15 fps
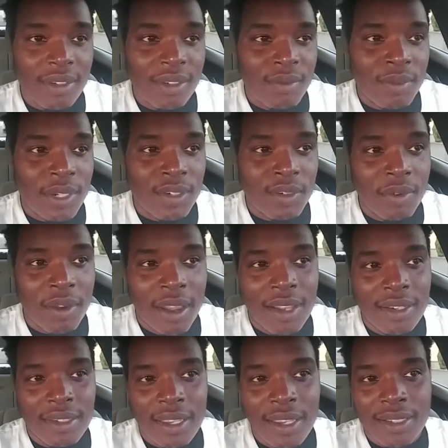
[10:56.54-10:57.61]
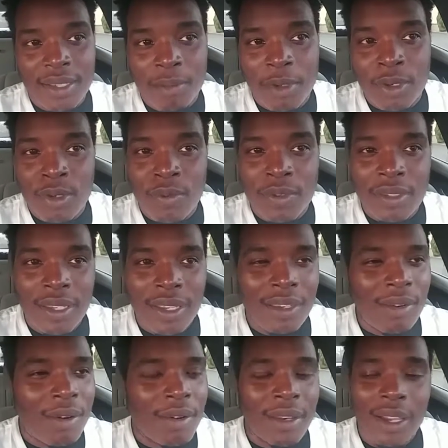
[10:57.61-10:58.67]
with the drive test and maneuver test.
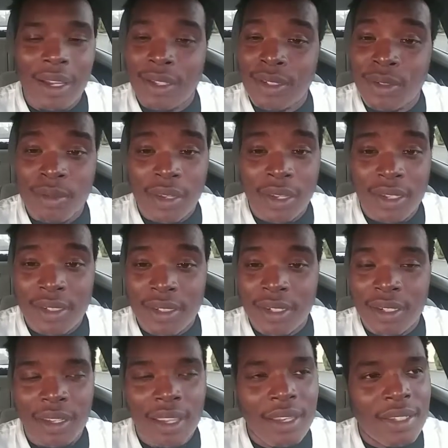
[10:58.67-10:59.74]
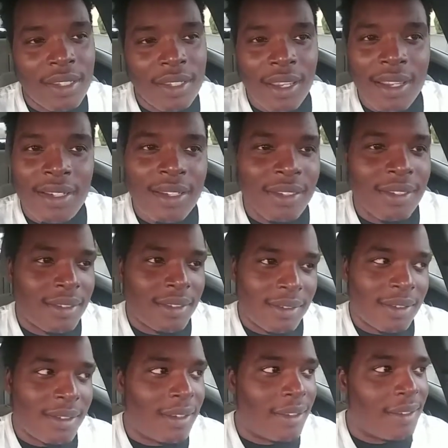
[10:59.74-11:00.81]
No one I could do that shit. I just it just
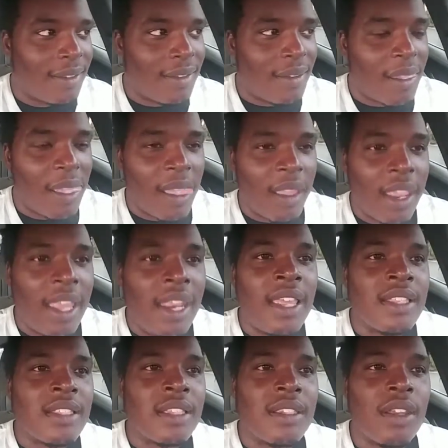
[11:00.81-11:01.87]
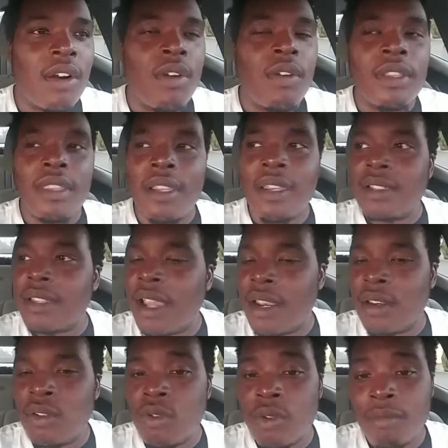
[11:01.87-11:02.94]
it is the only thing that's
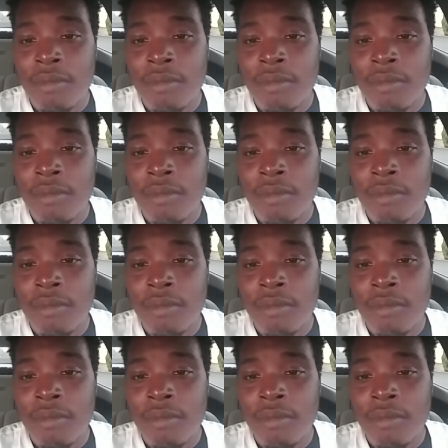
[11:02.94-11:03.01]
kind of new to